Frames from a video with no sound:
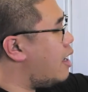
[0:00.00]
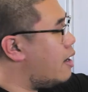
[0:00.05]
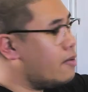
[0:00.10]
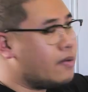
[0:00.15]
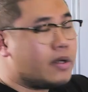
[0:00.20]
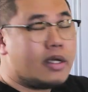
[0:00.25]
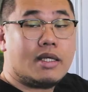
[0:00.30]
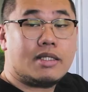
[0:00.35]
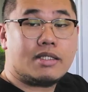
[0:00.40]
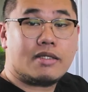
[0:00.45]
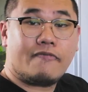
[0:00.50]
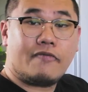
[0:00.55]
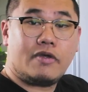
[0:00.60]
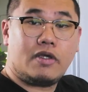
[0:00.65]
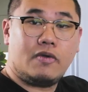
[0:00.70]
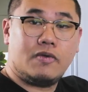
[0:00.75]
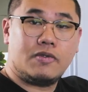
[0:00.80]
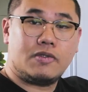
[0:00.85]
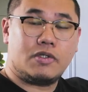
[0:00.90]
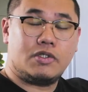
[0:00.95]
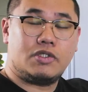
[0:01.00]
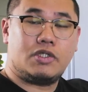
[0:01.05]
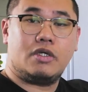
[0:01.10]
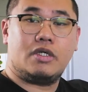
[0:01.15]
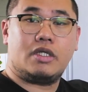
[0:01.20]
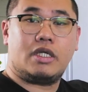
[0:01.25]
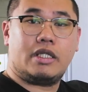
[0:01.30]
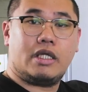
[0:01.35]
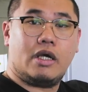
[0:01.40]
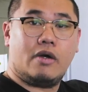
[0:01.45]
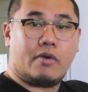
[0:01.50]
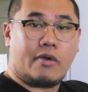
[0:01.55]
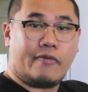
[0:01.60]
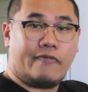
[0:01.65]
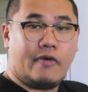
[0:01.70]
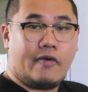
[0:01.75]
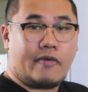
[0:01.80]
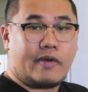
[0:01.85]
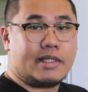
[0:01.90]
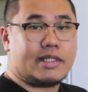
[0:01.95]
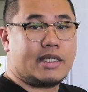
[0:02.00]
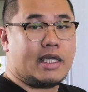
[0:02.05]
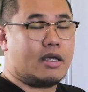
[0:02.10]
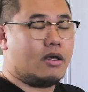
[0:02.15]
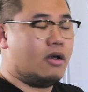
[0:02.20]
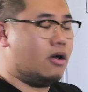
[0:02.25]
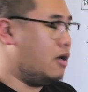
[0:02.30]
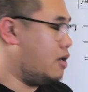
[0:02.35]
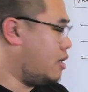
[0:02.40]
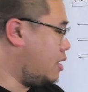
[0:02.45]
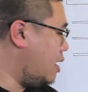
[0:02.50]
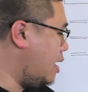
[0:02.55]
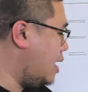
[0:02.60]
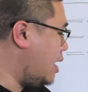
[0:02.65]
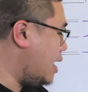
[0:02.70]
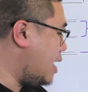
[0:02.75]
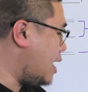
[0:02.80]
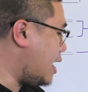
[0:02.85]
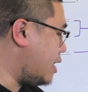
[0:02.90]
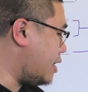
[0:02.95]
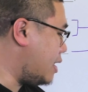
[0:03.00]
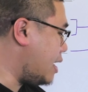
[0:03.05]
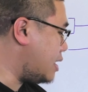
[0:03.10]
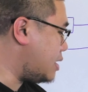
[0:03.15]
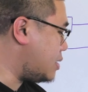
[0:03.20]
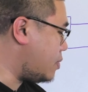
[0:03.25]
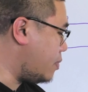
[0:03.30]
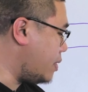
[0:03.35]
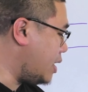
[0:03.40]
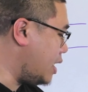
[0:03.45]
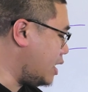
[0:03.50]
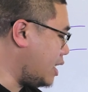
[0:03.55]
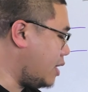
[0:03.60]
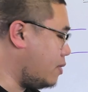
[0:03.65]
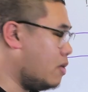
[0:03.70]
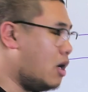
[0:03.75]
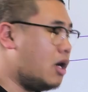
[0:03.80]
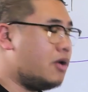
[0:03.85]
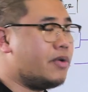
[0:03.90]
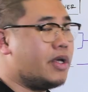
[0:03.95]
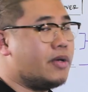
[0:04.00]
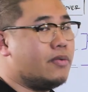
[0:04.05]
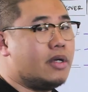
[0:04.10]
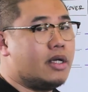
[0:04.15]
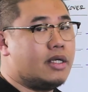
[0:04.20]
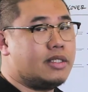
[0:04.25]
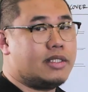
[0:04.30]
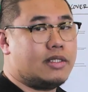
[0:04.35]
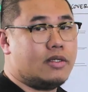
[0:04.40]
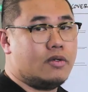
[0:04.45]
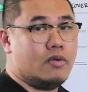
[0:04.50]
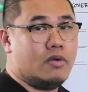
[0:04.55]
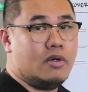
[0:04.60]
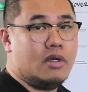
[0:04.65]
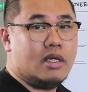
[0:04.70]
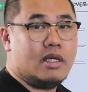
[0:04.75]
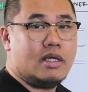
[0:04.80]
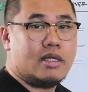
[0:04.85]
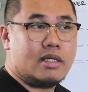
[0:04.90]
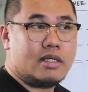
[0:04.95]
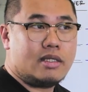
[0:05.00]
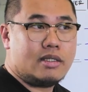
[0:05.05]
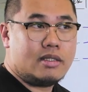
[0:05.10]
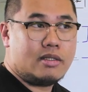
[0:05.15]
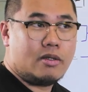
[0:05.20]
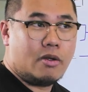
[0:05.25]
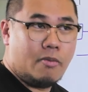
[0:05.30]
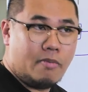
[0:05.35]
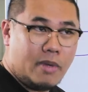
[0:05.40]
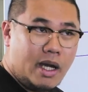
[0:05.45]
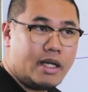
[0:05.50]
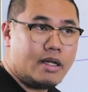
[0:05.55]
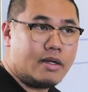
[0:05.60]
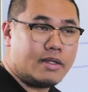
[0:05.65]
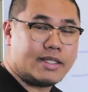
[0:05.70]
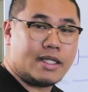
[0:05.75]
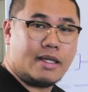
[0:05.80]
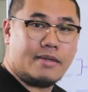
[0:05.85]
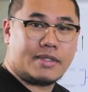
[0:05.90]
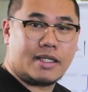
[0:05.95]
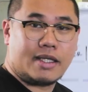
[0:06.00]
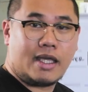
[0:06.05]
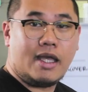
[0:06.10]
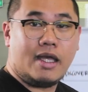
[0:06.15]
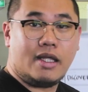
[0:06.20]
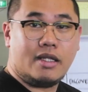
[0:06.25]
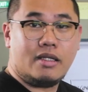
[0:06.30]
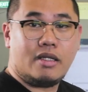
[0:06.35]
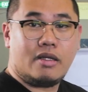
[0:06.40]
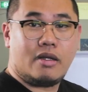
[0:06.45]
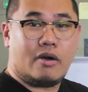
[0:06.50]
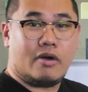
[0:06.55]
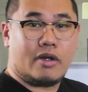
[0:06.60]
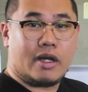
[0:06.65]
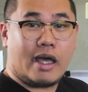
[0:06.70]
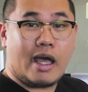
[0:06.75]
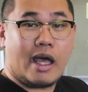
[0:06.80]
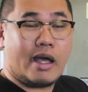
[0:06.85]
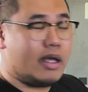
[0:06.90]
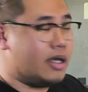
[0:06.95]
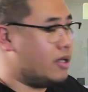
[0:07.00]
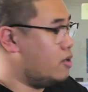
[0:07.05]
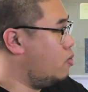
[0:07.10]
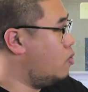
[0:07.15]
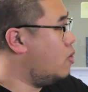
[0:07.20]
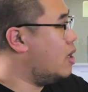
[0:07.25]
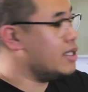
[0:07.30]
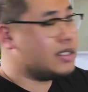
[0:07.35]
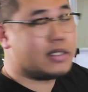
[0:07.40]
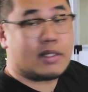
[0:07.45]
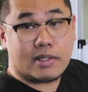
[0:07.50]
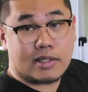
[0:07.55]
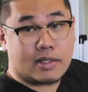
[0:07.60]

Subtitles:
areas of a user journey that we're focusing on, and that's really what we wanted to remind ourselves again on what to